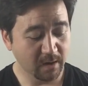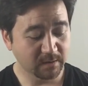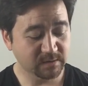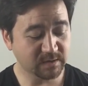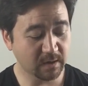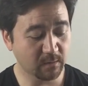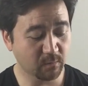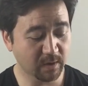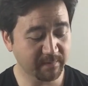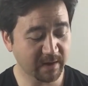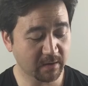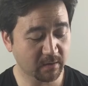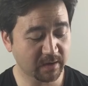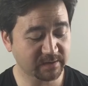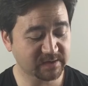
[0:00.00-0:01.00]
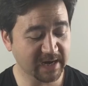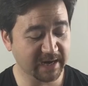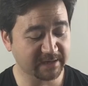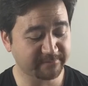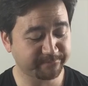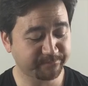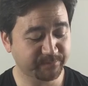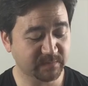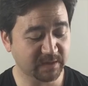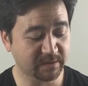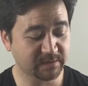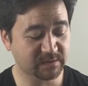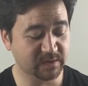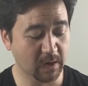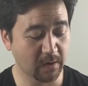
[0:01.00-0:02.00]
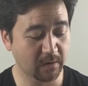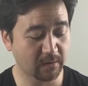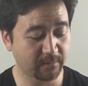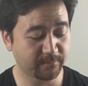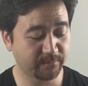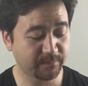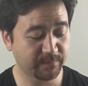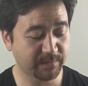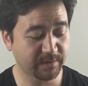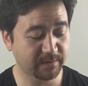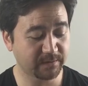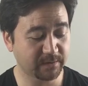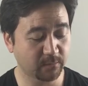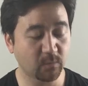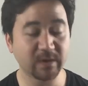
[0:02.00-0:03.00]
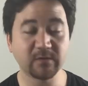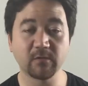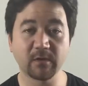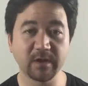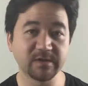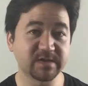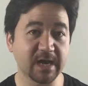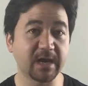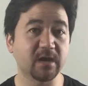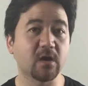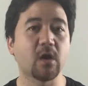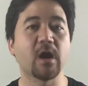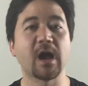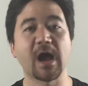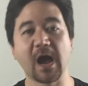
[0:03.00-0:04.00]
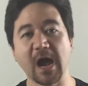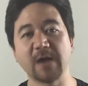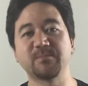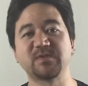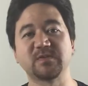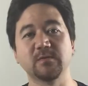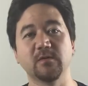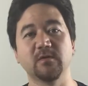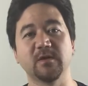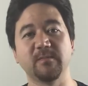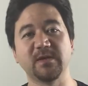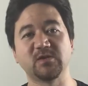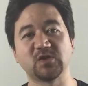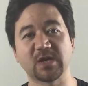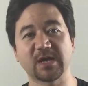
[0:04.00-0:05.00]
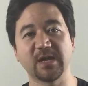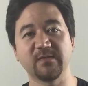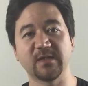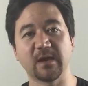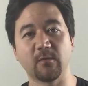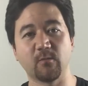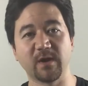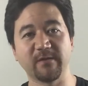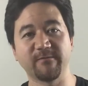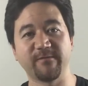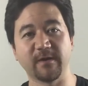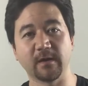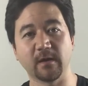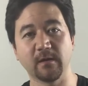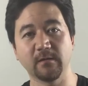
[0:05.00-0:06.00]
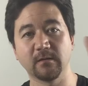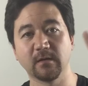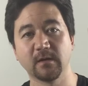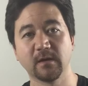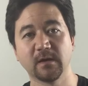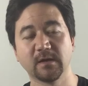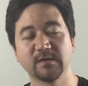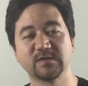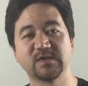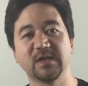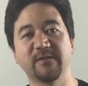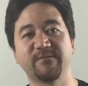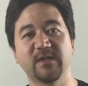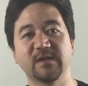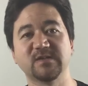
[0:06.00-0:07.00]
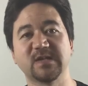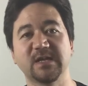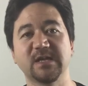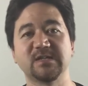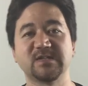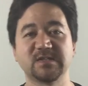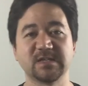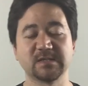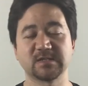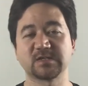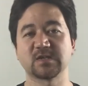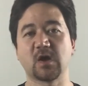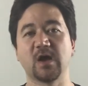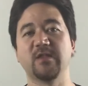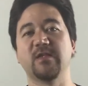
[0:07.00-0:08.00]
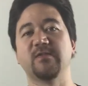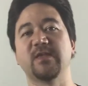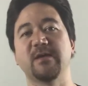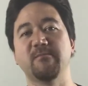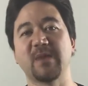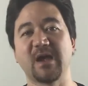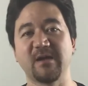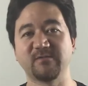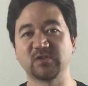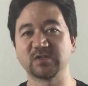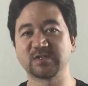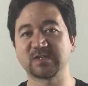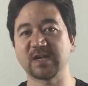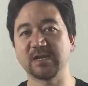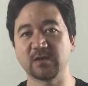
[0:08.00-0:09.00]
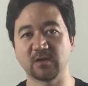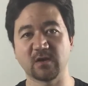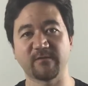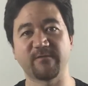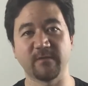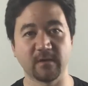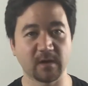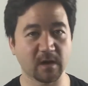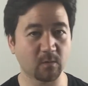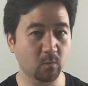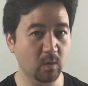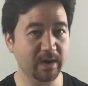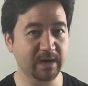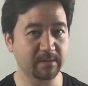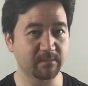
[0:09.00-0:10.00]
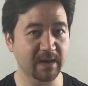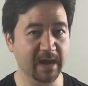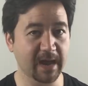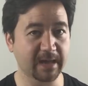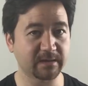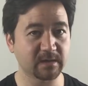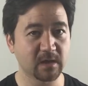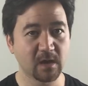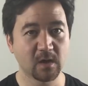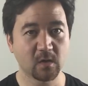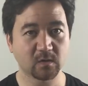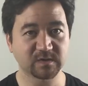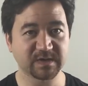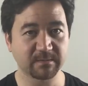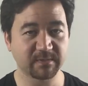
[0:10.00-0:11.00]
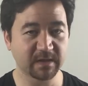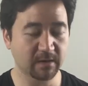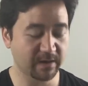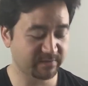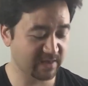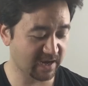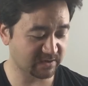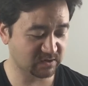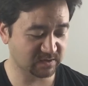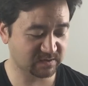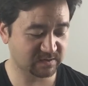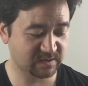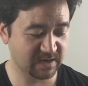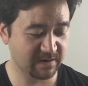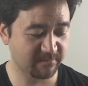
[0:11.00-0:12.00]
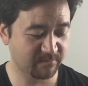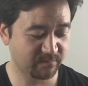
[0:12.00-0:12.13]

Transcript: So what about on a date? So, when you're on a date, absolutely be checking their ring finger. See if there's any sign that they may have just taken off a wedding band or something like that just